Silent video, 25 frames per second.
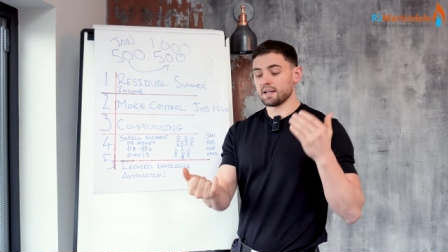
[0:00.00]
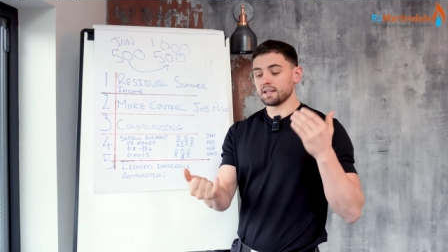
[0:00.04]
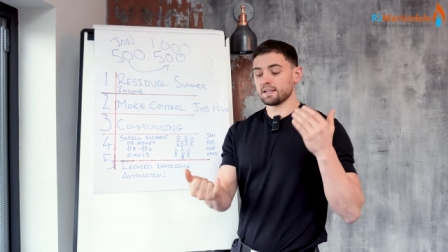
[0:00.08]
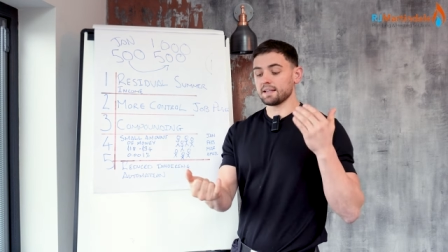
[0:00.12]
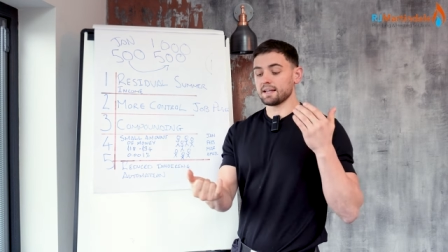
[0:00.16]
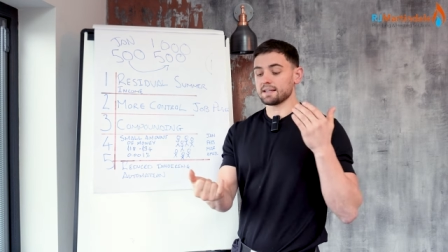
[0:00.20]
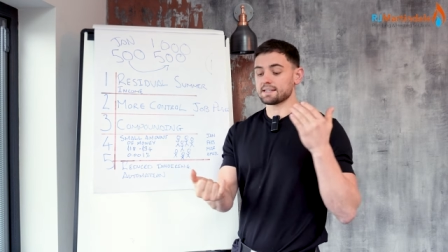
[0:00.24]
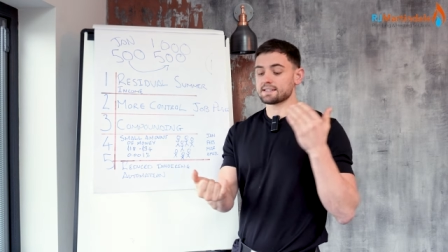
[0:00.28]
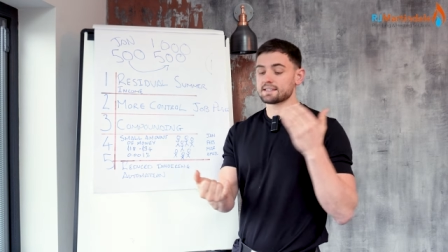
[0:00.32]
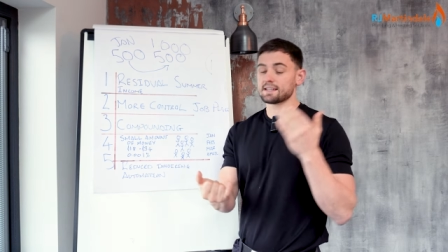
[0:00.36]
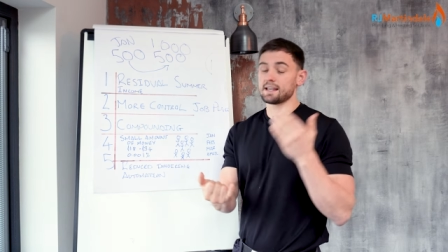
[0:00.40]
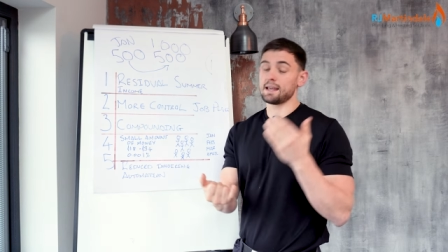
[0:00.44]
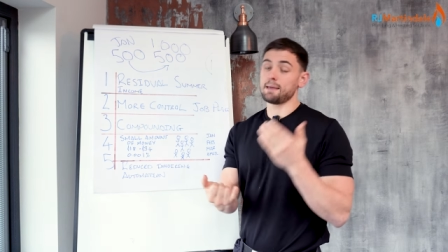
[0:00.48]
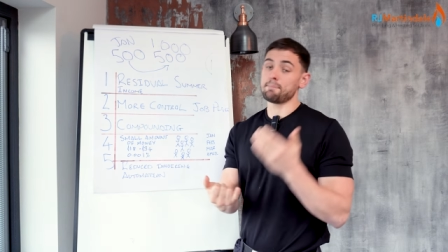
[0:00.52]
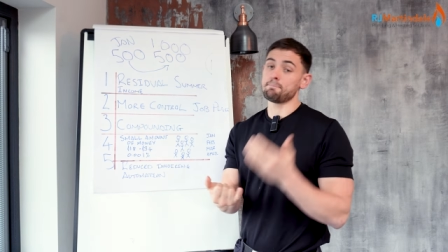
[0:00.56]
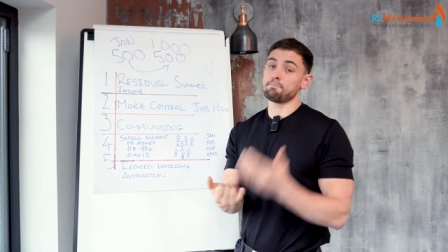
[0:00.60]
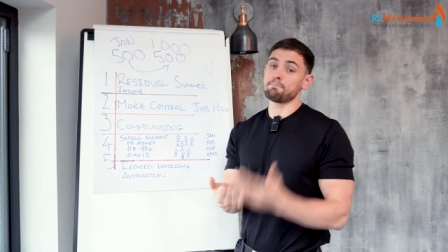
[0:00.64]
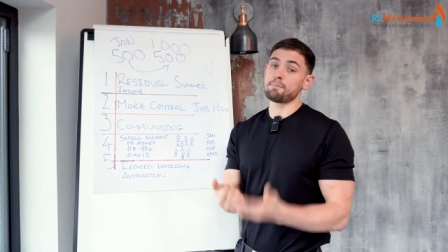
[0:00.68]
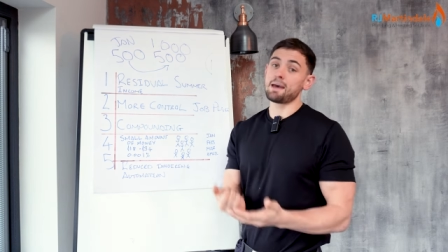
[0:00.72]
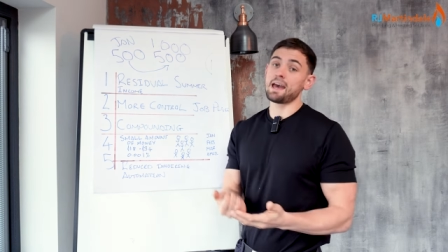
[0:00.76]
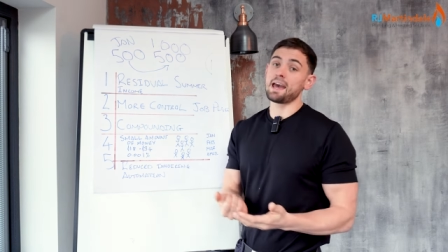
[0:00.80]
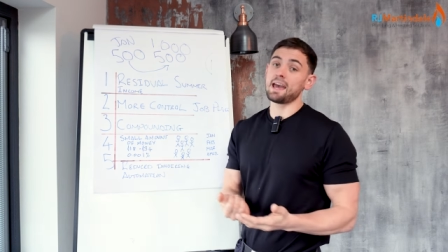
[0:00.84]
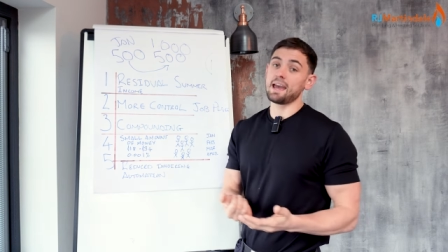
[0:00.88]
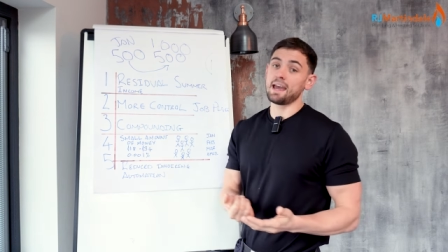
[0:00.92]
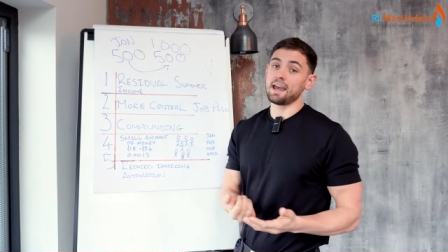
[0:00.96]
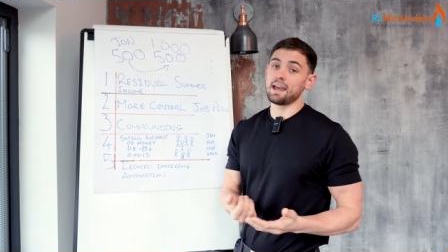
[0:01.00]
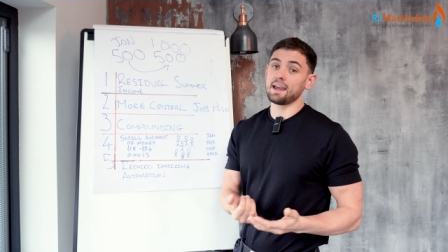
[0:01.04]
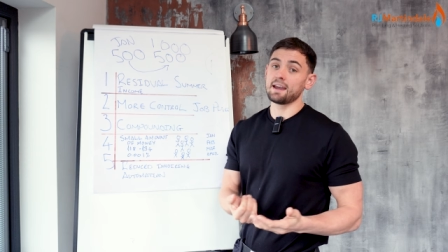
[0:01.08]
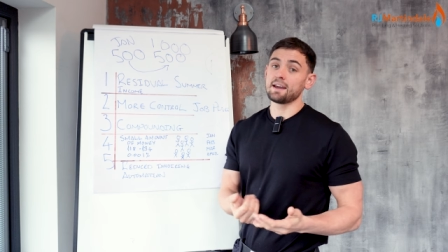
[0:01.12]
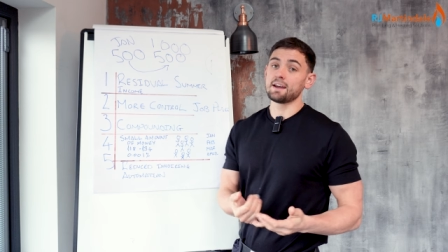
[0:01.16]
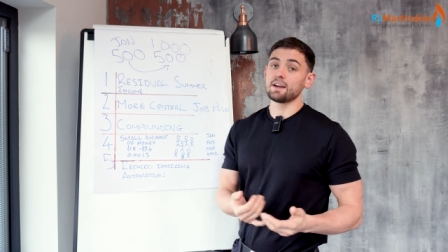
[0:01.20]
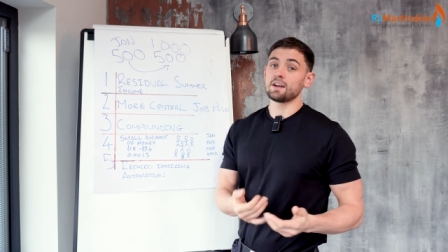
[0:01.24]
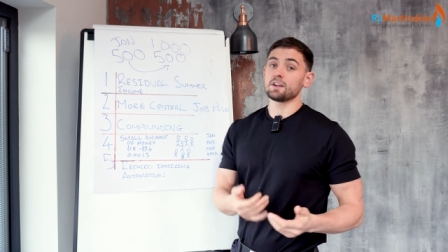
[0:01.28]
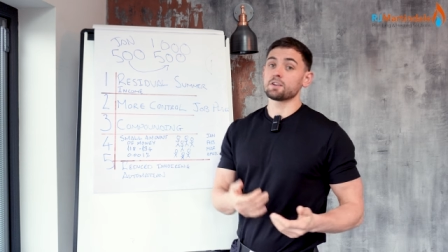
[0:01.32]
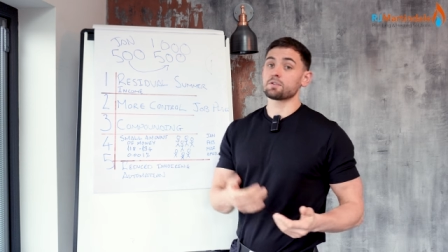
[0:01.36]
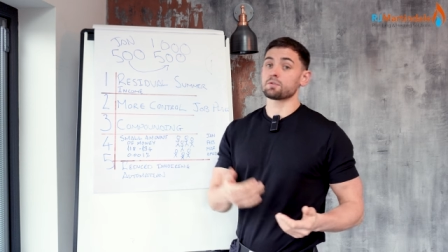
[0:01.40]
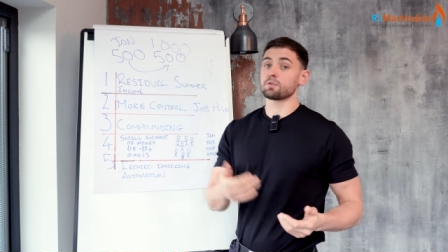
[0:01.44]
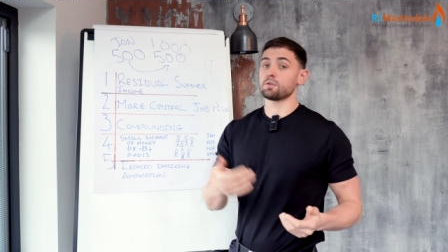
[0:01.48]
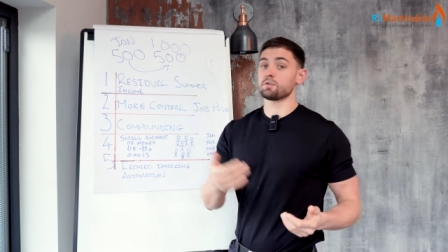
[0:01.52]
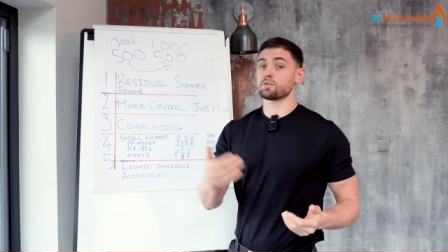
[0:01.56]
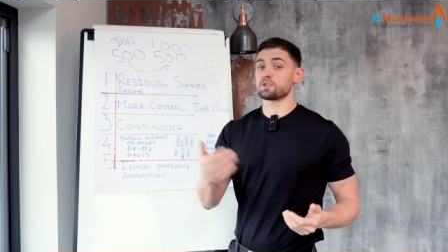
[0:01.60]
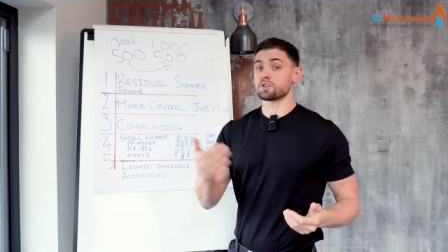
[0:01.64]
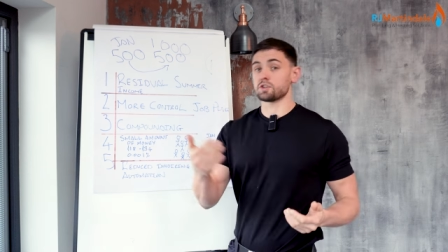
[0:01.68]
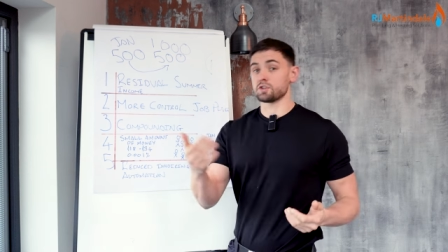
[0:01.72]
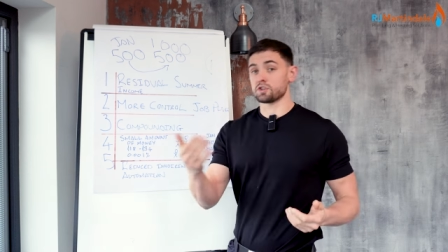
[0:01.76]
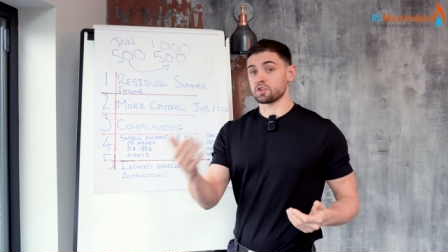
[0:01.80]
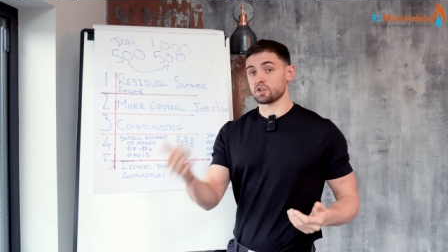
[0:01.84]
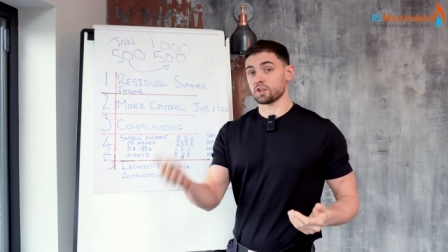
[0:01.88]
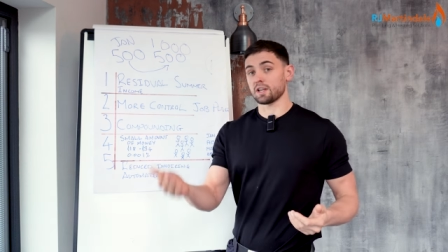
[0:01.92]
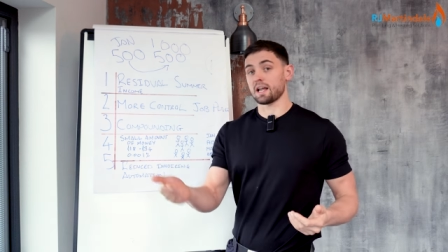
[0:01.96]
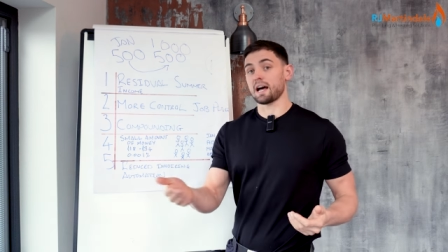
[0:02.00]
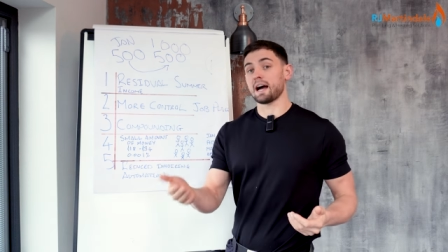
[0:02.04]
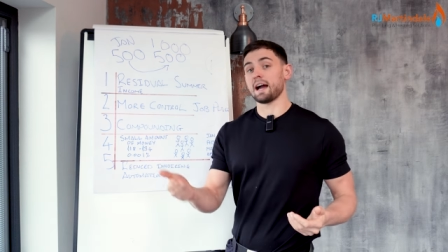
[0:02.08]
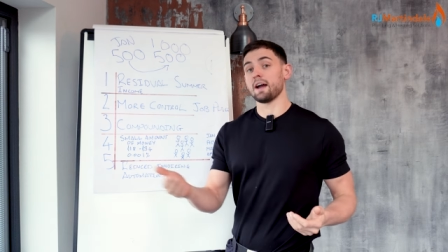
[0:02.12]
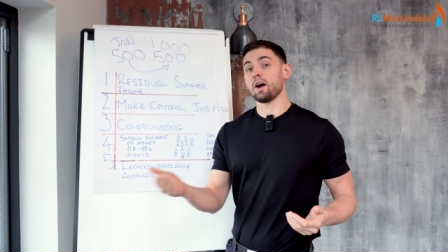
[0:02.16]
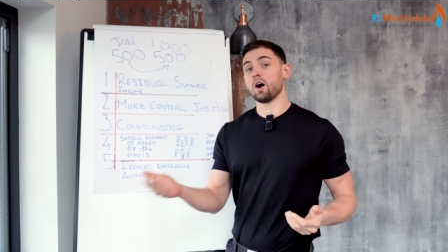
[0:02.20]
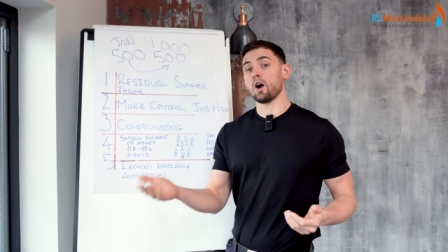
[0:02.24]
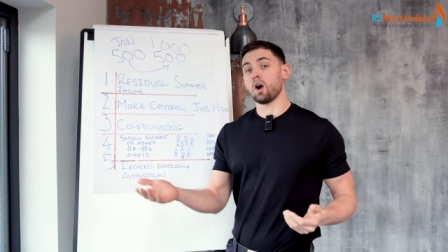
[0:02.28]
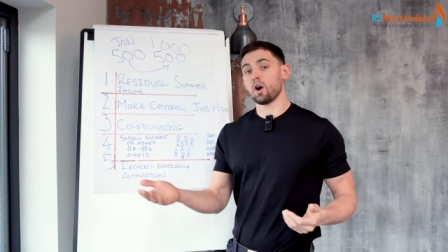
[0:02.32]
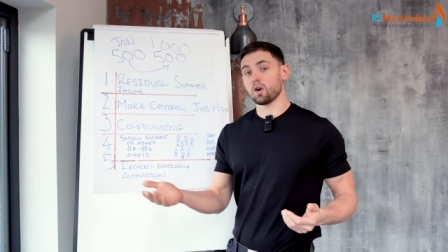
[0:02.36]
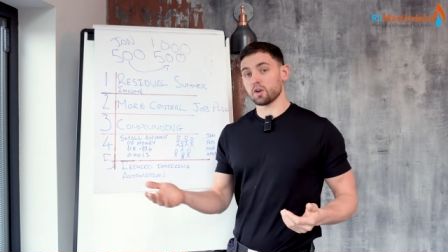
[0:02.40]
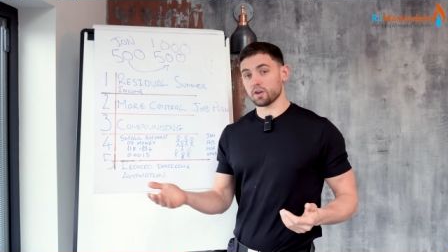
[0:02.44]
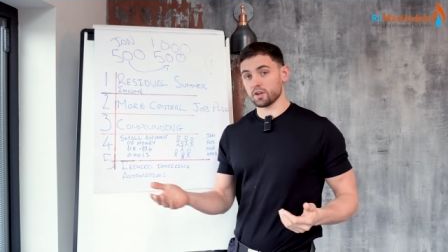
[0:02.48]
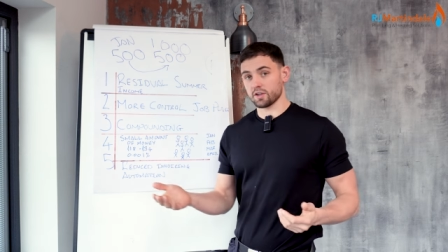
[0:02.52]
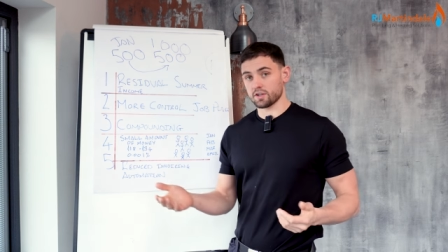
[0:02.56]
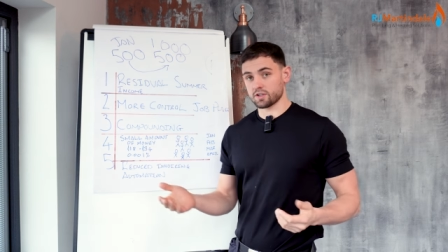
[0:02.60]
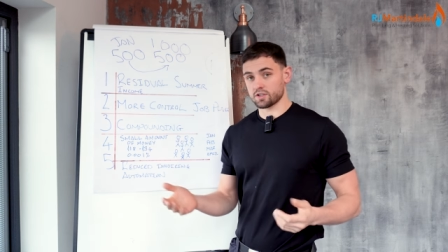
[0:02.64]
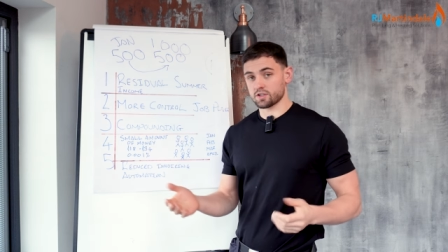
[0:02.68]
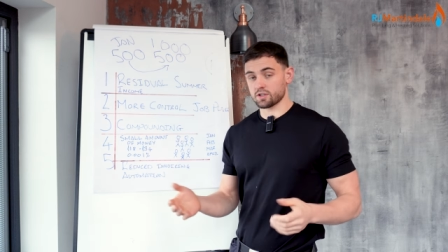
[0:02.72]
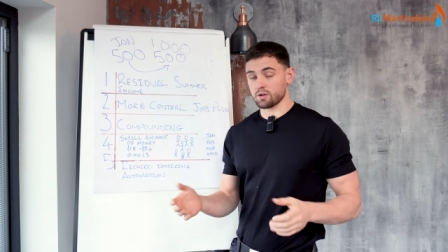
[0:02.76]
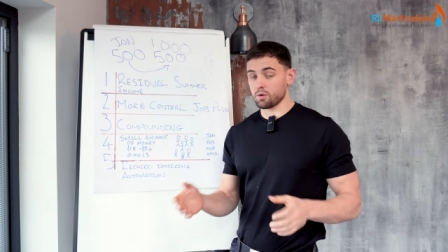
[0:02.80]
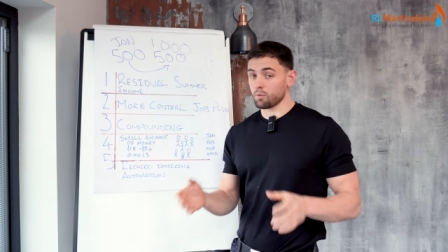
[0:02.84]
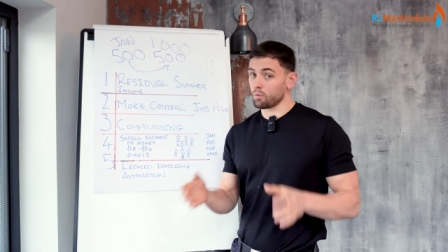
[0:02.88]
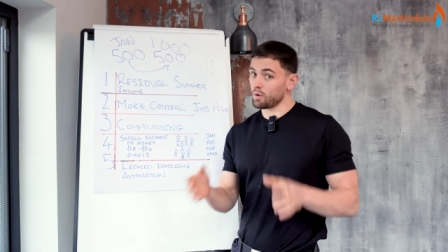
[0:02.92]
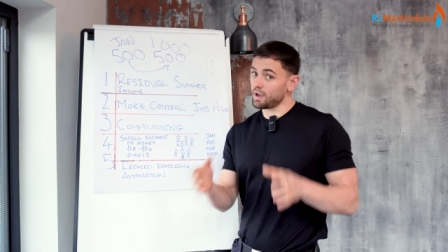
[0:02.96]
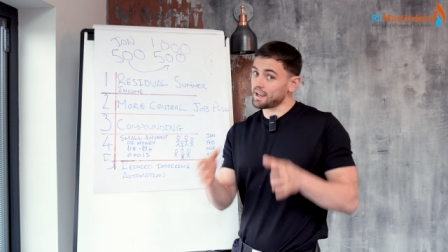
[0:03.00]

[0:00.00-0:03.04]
let's say, May through to July, August.